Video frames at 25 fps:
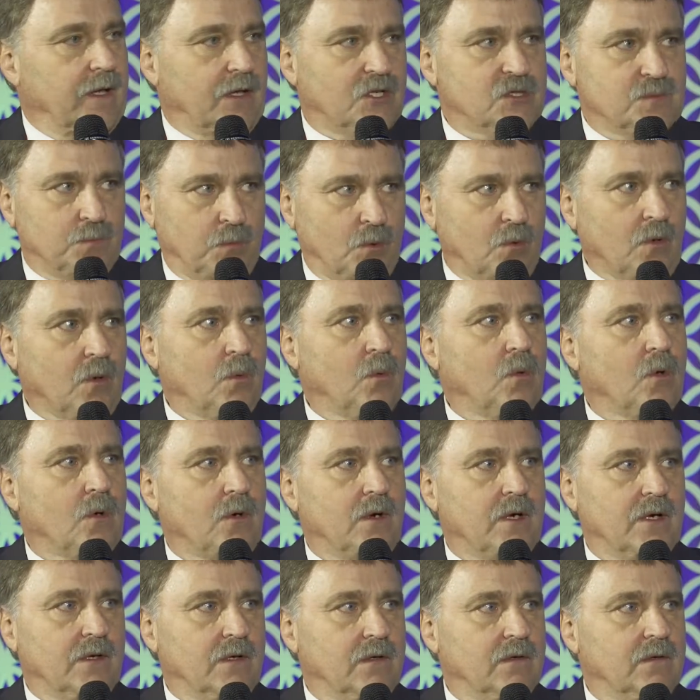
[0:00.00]
the Explorer
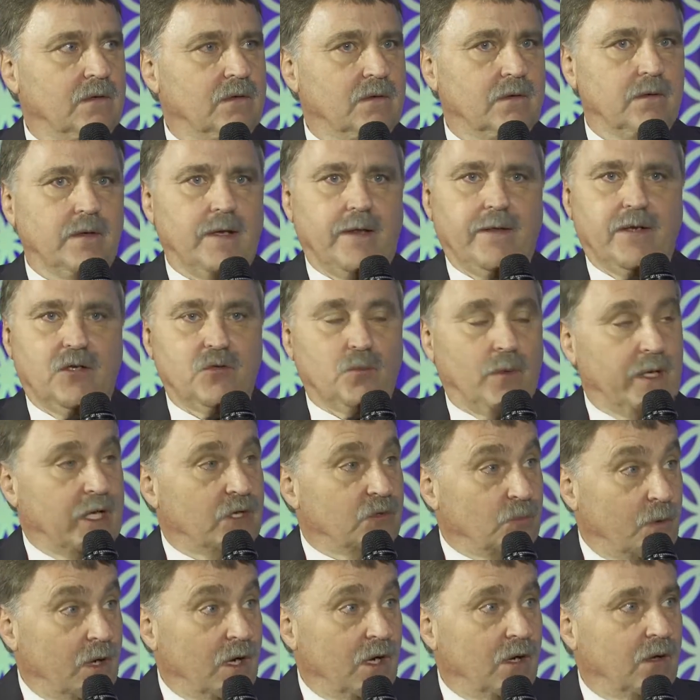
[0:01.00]
Award in
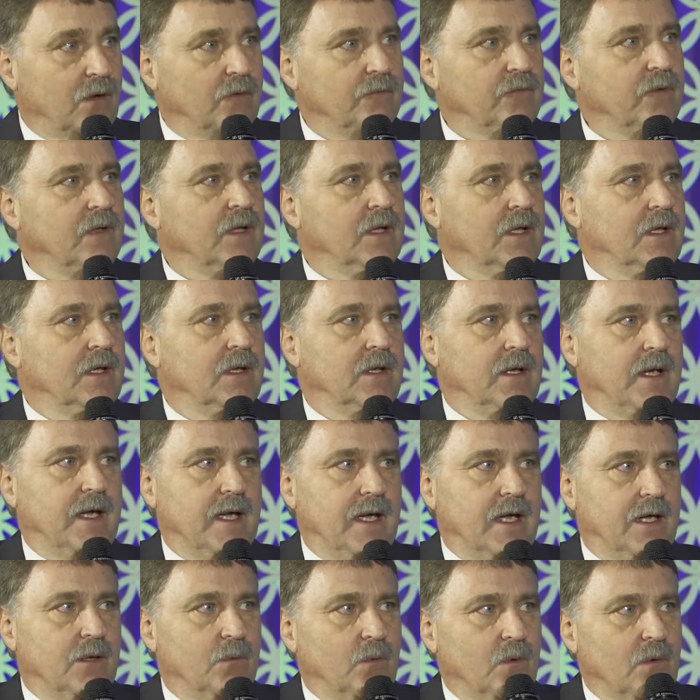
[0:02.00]
2012,
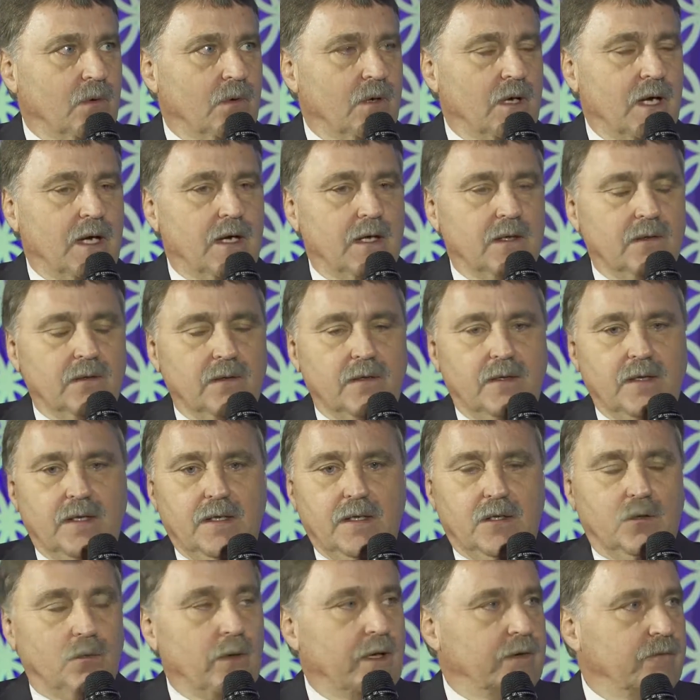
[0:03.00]
and we're on
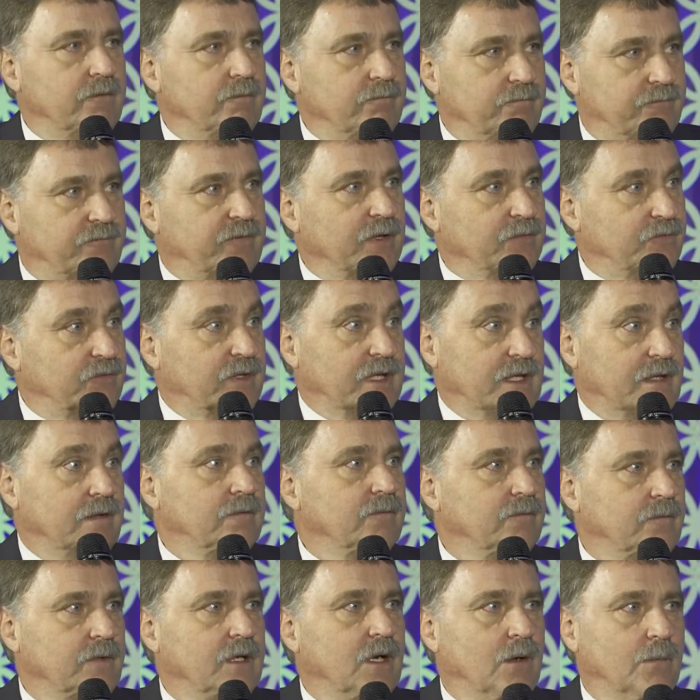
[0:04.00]
the Grit 50,
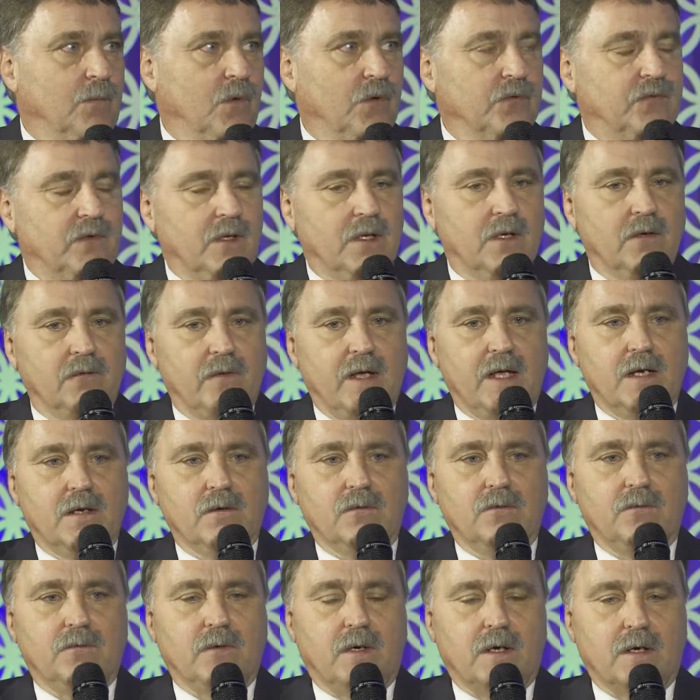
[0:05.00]
most
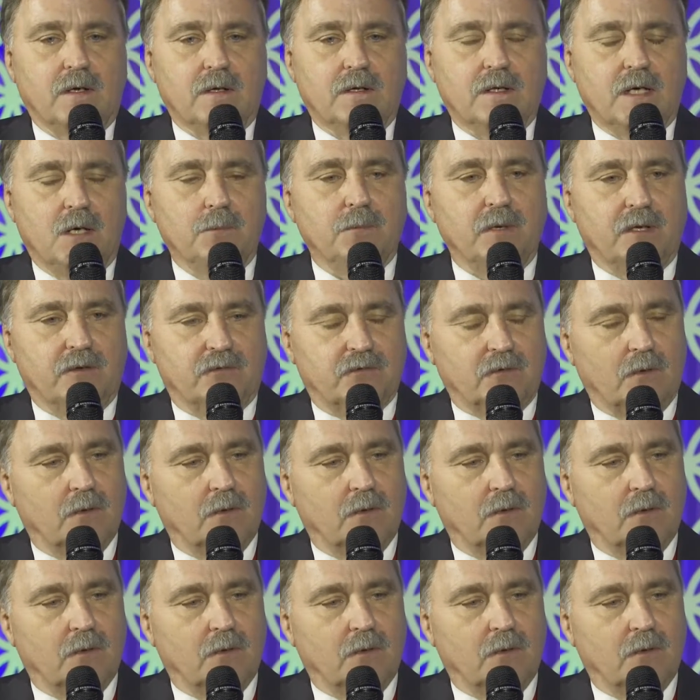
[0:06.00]
innovative companies.